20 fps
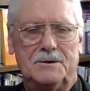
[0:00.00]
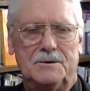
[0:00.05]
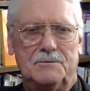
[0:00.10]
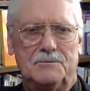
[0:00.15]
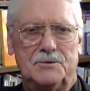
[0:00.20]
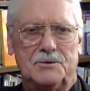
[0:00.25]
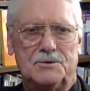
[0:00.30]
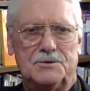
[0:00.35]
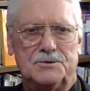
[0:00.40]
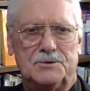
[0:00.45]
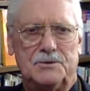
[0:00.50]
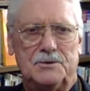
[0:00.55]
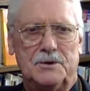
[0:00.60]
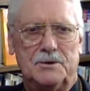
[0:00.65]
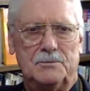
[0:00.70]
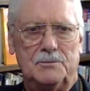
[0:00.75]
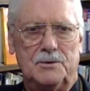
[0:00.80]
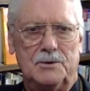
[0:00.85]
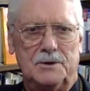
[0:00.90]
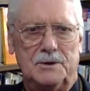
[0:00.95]
verse
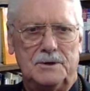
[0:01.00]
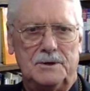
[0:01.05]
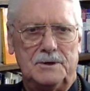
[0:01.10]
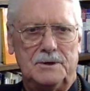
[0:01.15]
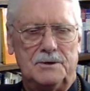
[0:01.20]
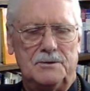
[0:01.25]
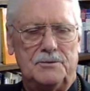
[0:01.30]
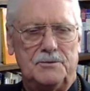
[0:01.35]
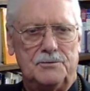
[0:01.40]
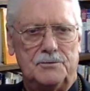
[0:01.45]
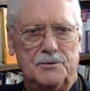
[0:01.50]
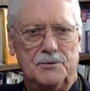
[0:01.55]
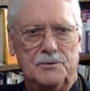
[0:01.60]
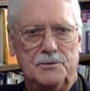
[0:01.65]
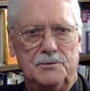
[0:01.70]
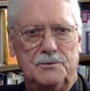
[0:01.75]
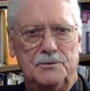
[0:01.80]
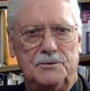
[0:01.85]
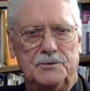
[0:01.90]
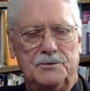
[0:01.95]
31,
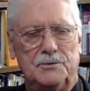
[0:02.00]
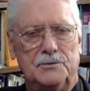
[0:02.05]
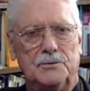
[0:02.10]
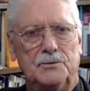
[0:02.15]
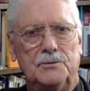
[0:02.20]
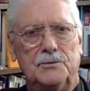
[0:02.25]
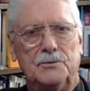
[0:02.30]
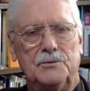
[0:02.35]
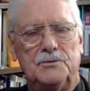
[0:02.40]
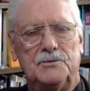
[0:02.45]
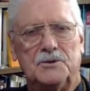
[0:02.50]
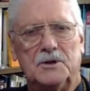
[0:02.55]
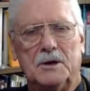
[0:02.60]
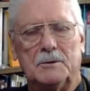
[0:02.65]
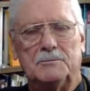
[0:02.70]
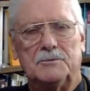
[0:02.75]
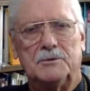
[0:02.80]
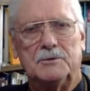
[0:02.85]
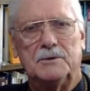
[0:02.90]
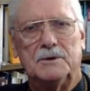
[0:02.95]
through to
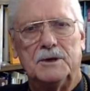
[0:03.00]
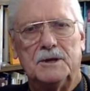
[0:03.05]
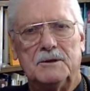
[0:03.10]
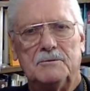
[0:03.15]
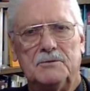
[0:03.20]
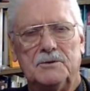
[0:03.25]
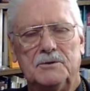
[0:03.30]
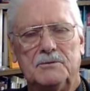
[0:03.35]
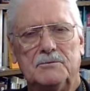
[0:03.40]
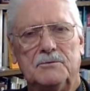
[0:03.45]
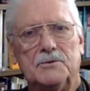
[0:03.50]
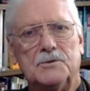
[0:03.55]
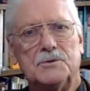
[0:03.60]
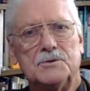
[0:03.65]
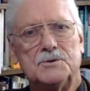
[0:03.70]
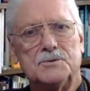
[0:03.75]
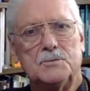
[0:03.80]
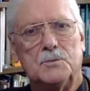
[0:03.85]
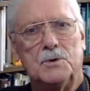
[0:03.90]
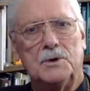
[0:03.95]
chapter 11,
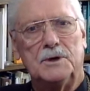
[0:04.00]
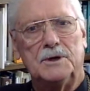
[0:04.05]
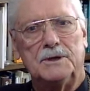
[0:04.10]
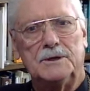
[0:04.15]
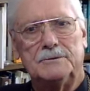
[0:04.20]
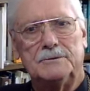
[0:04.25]
verse 1.